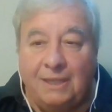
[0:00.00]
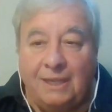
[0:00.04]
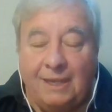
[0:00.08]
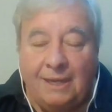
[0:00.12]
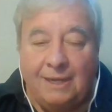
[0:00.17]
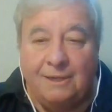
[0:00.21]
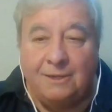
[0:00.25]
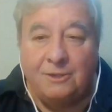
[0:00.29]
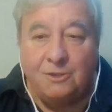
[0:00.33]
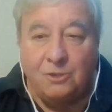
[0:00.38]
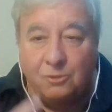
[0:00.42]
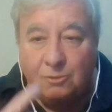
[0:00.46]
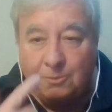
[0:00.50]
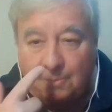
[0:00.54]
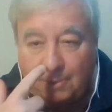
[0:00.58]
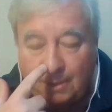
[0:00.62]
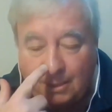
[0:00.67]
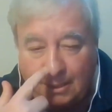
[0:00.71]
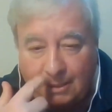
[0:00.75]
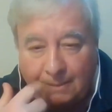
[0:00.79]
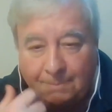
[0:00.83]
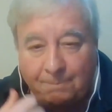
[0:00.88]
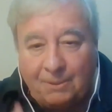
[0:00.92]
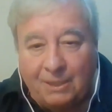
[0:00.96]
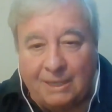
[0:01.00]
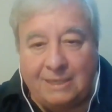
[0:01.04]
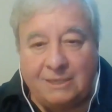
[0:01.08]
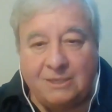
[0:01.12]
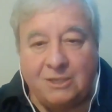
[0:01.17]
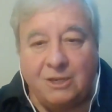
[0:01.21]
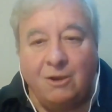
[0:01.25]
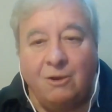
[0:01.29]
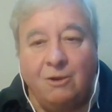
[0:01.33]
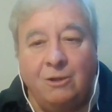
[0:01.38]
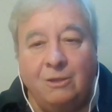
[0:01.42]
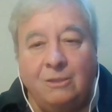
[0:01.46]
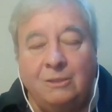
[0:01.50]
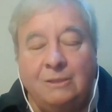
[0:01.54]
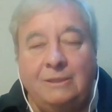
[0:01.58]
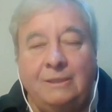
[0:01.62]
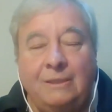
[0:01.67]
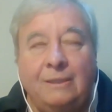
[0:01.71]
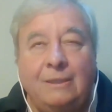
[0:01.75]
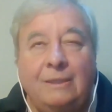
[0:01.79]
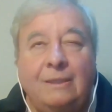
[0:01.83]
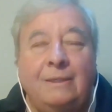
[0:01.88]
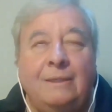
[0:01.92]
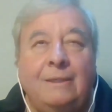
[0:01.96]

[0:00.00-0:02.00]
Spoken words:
to get into, but a place called